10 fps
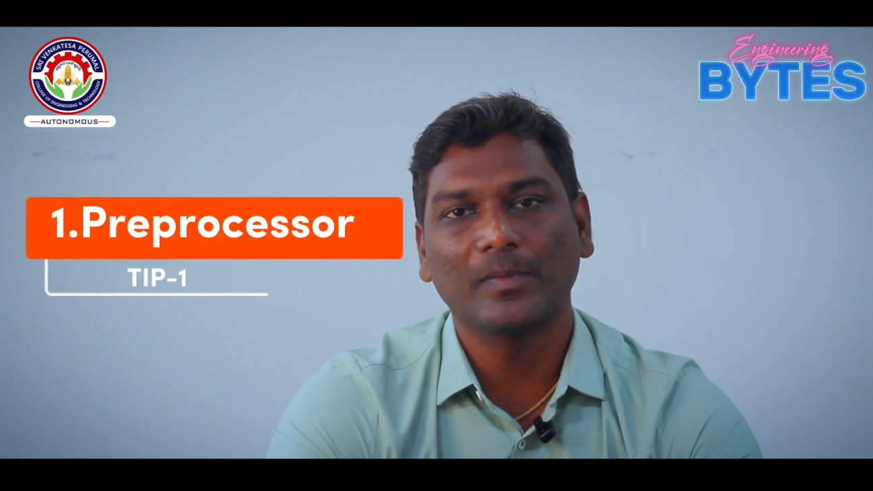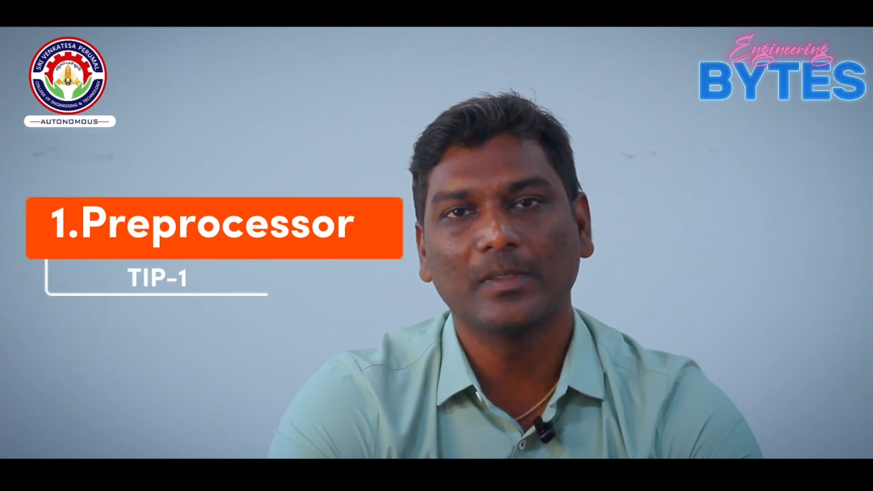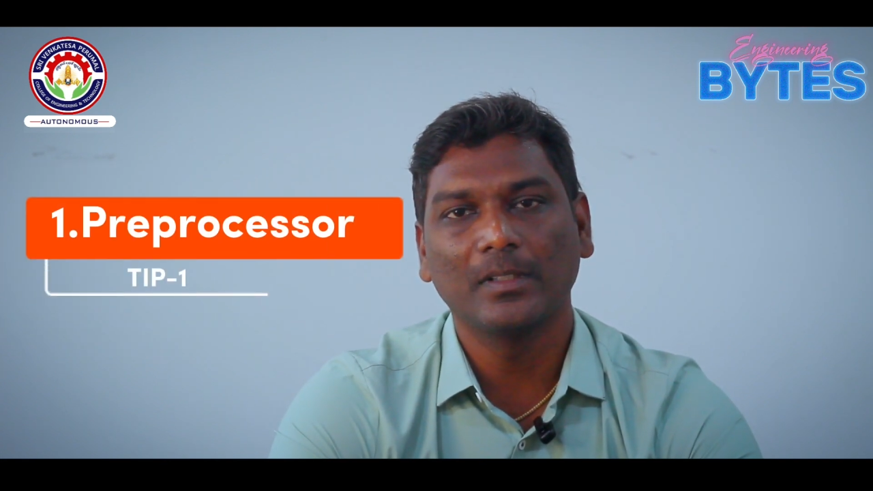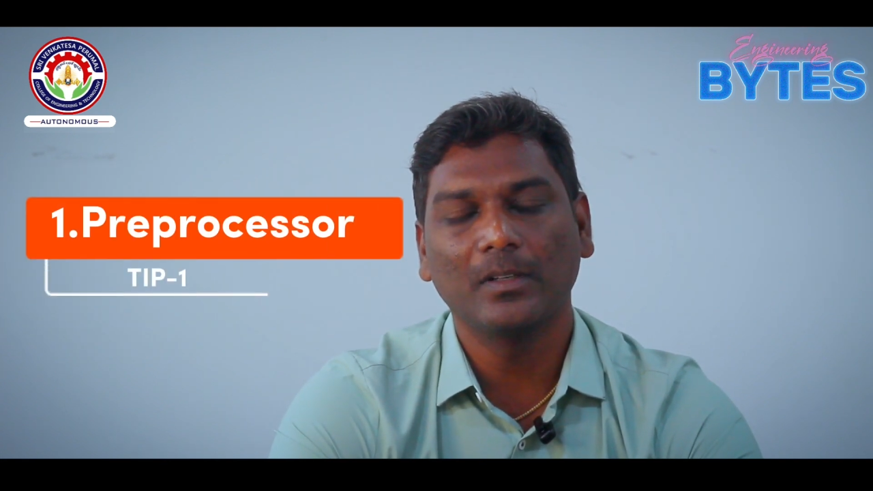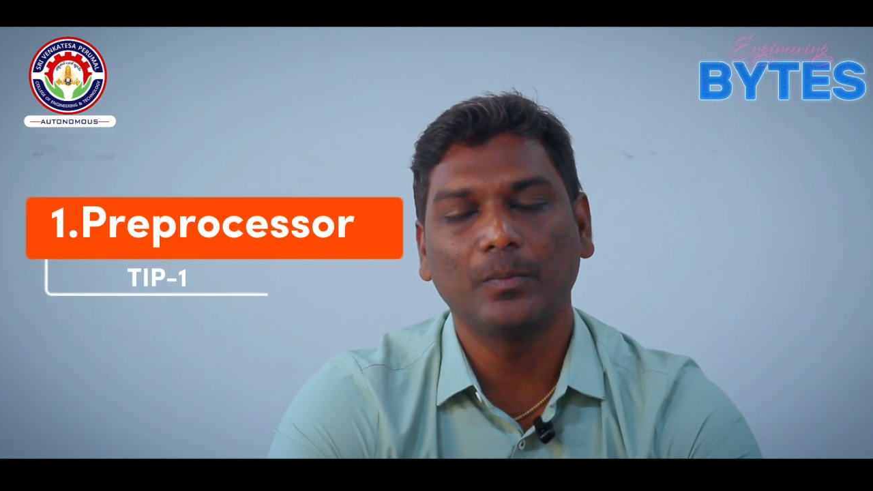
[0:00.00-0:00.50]

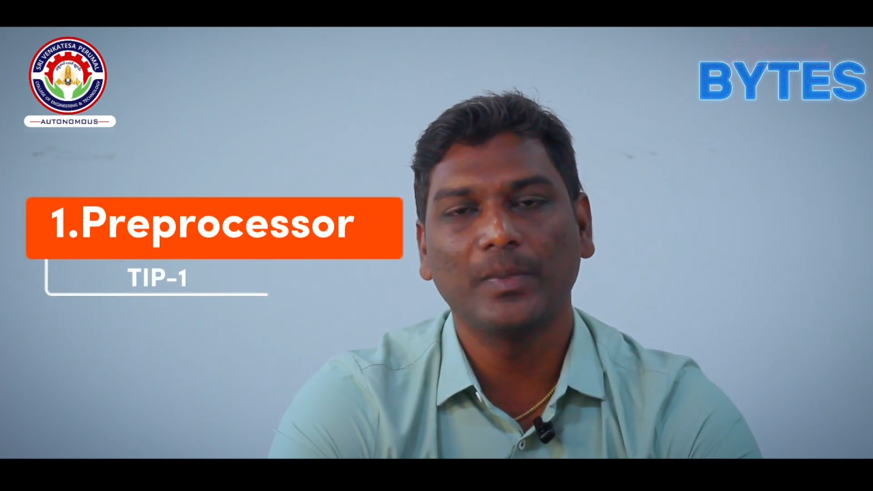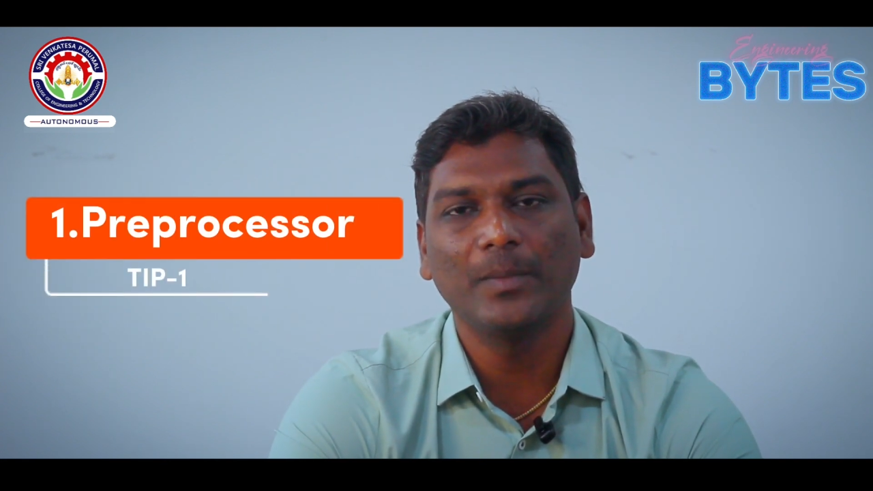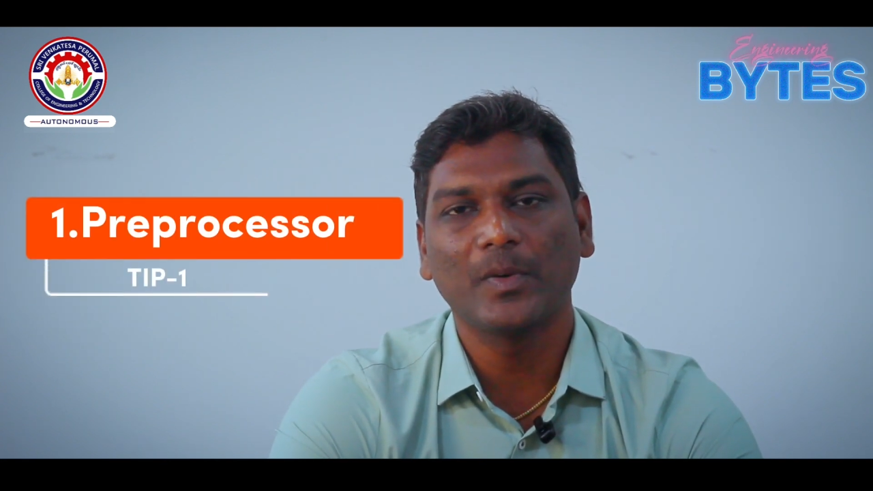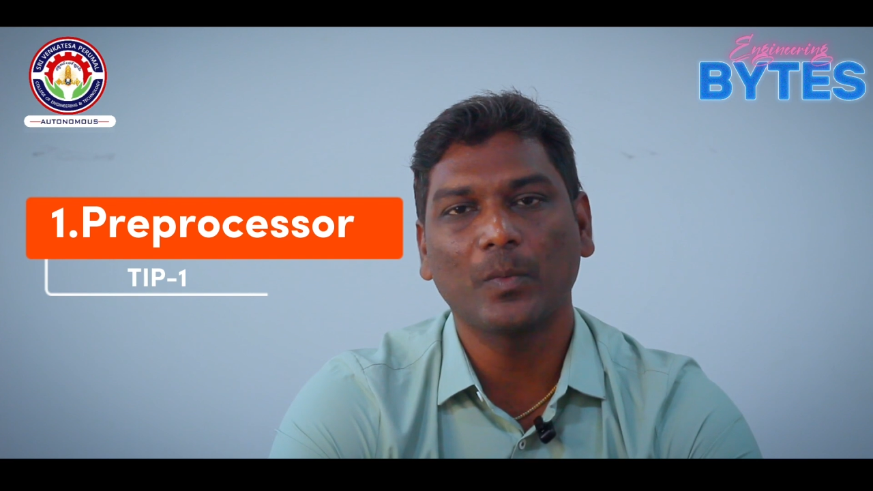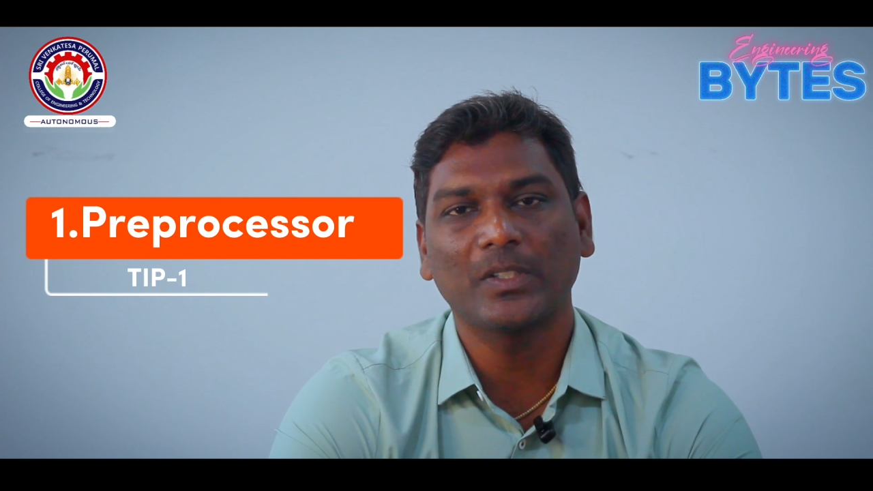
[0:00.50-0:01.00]
So
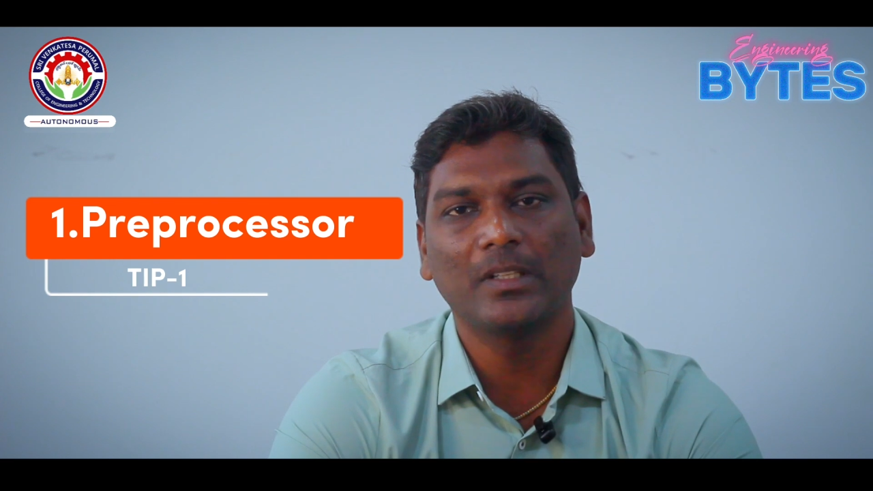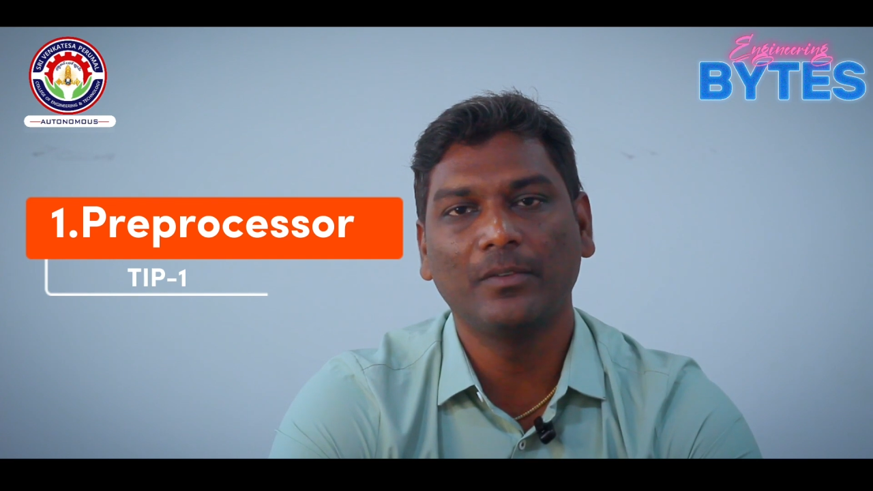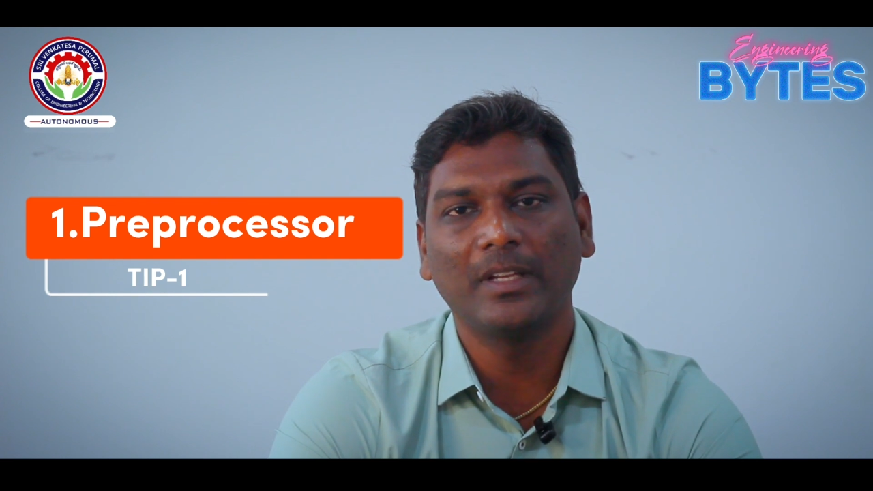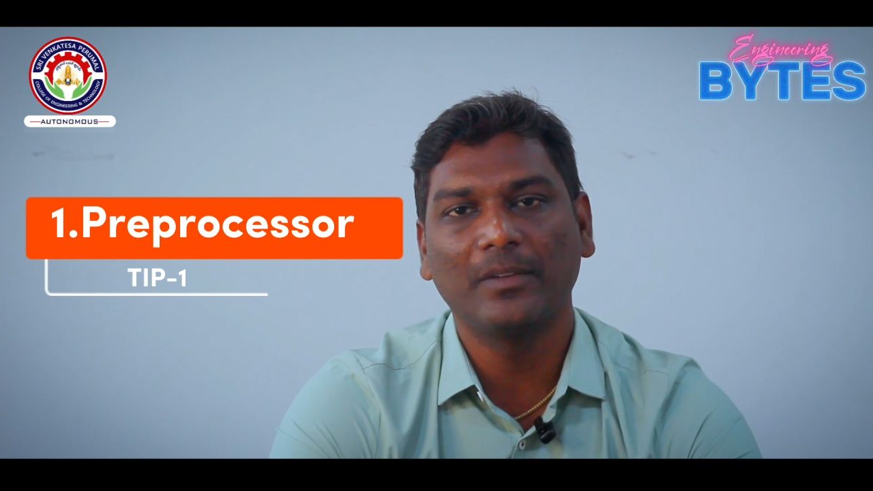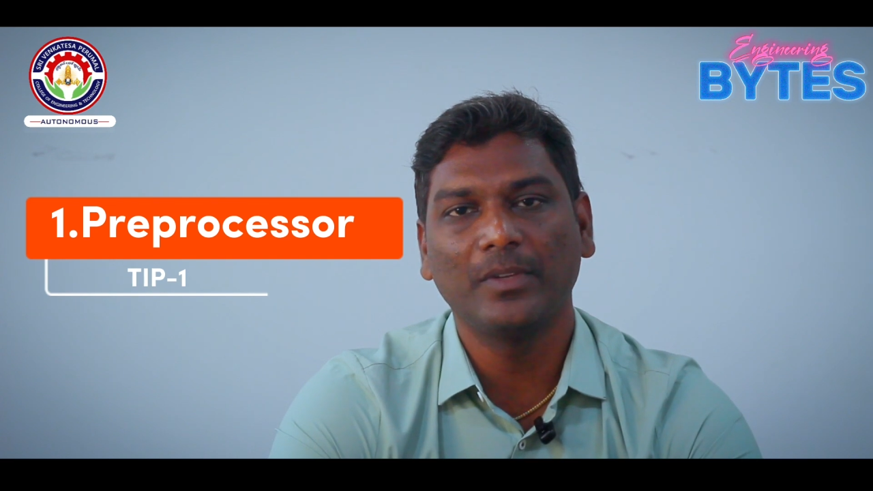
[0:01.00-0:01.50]

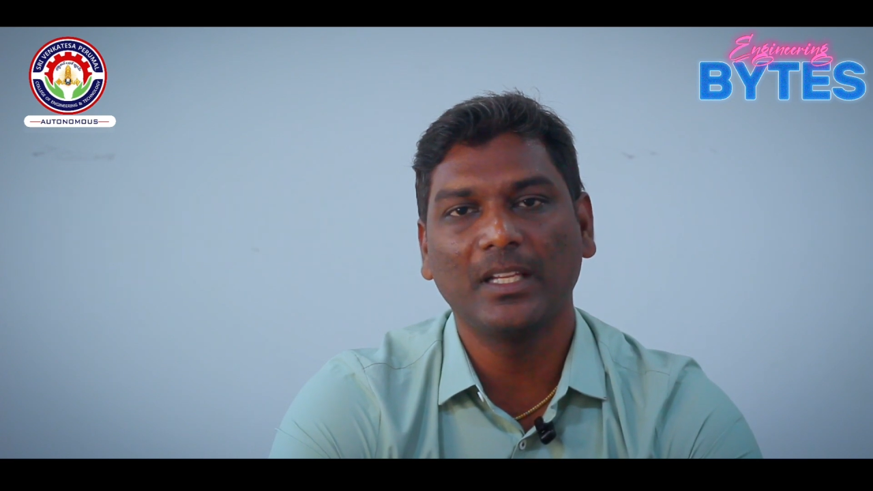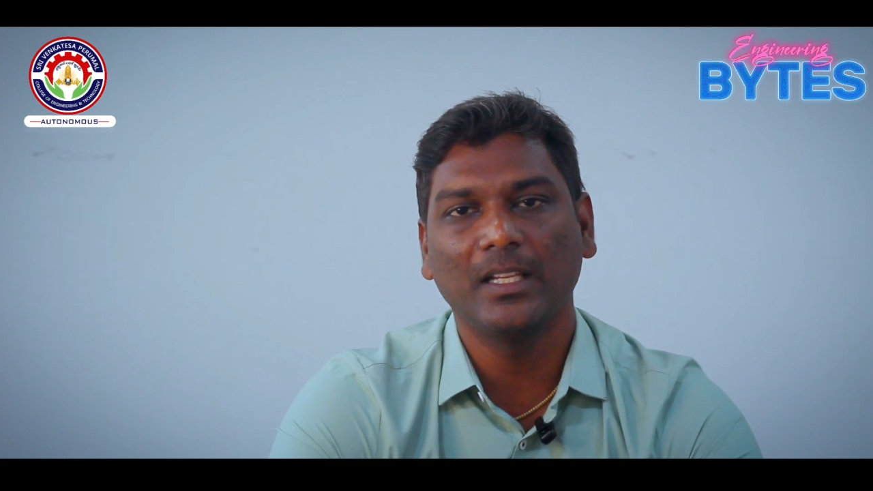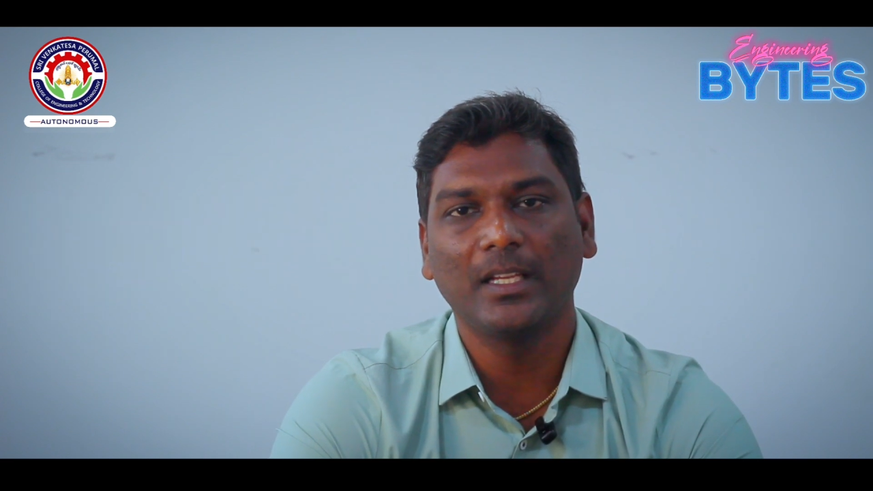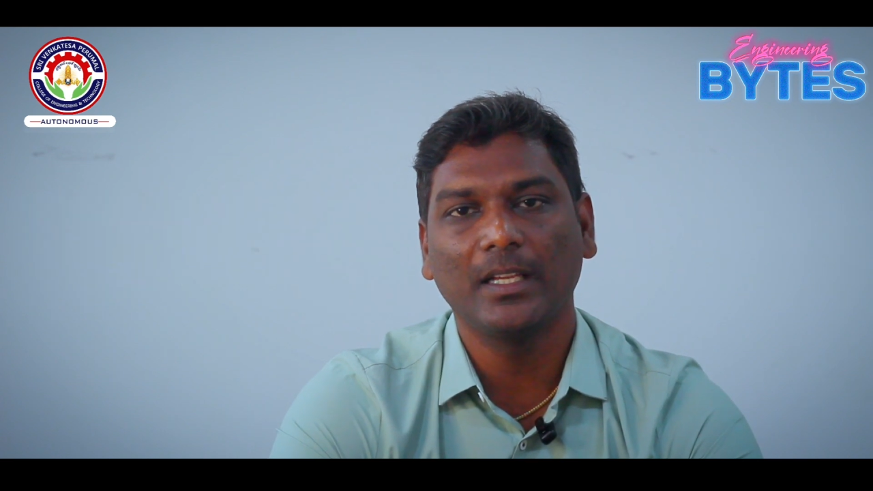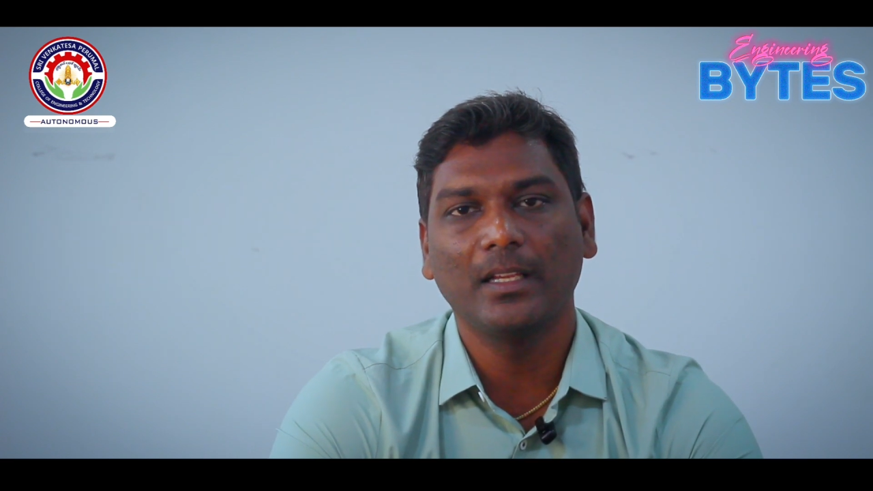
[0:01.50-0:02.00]
when
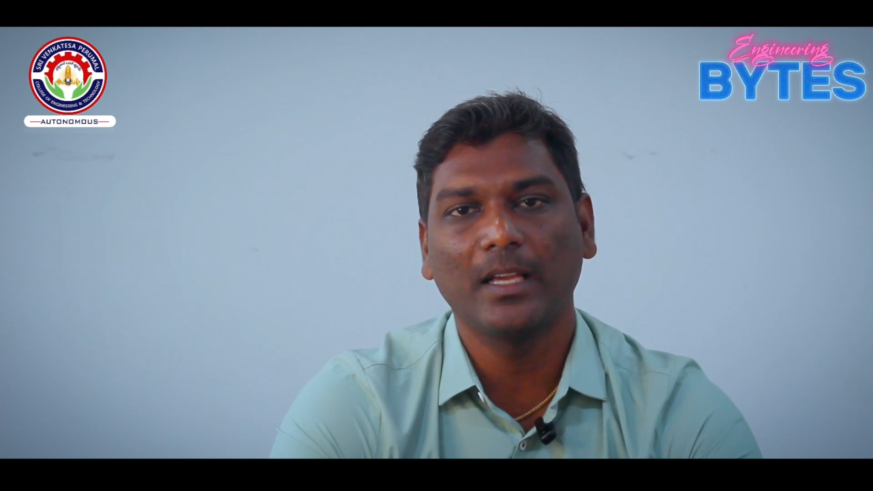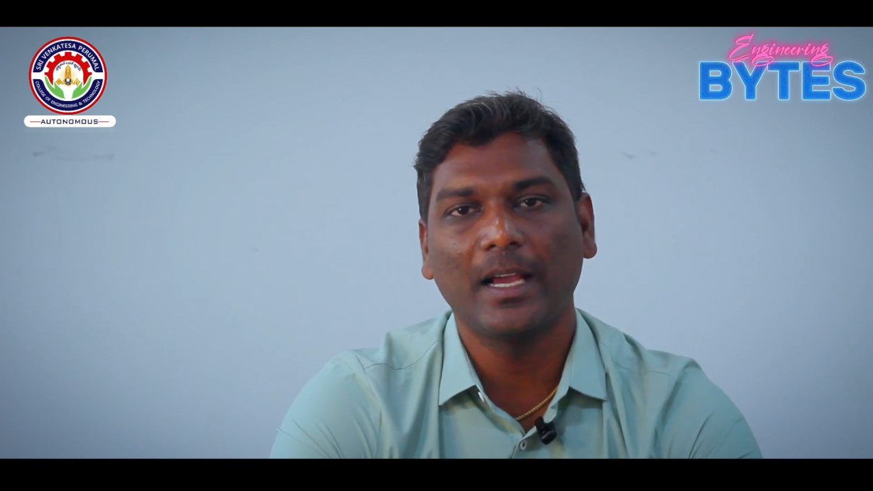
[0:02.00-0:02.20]
we